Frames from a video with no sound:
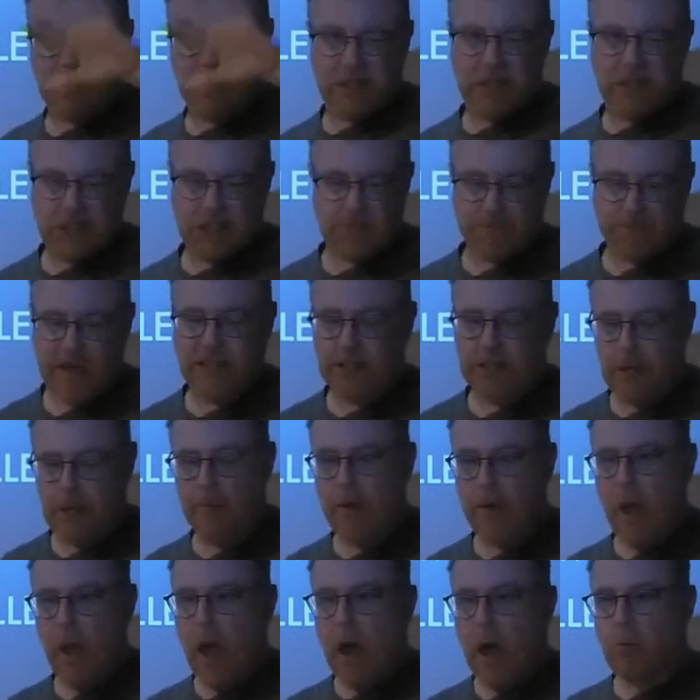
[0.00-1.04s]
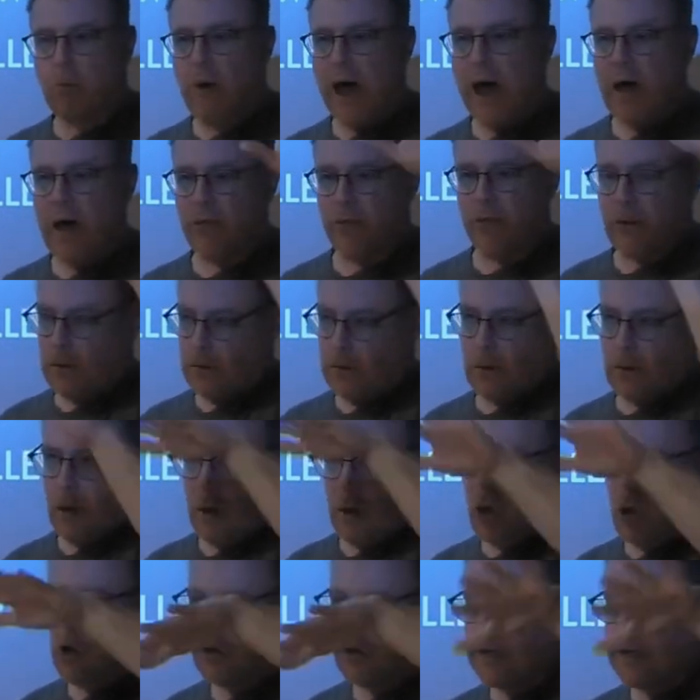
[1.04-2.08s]
It's in a spaceship rather than
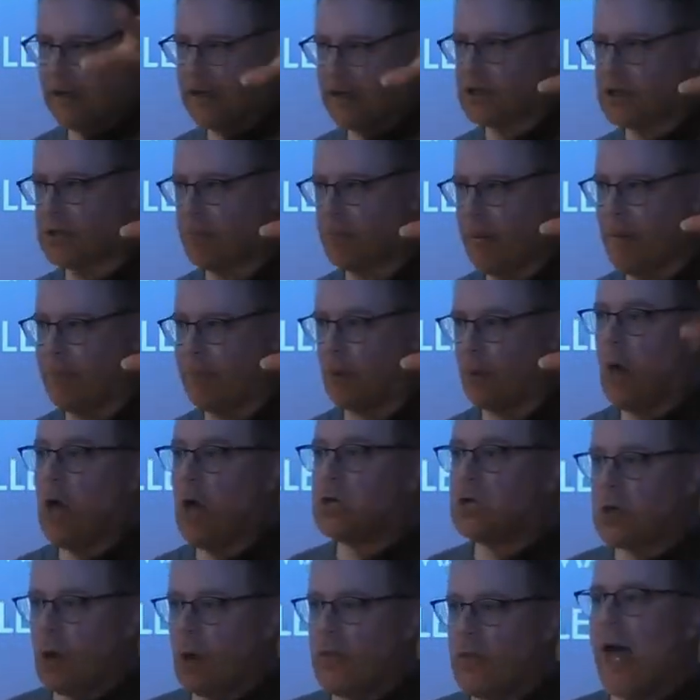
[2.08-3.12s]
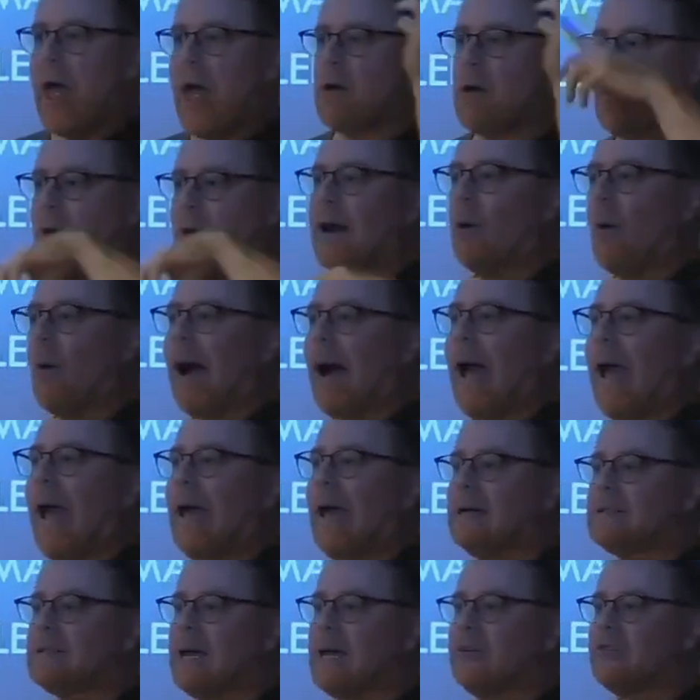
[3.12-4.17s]
hurting innocent people. So they run
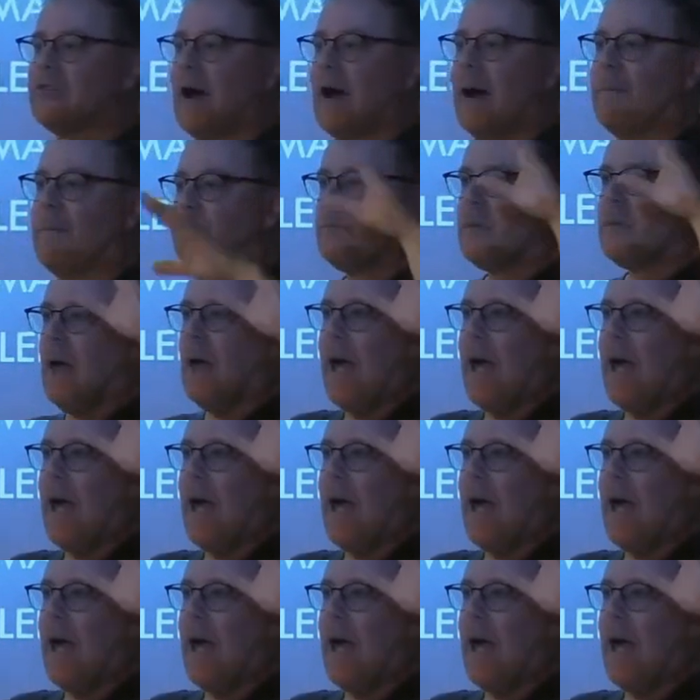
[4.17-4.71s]
away, etc.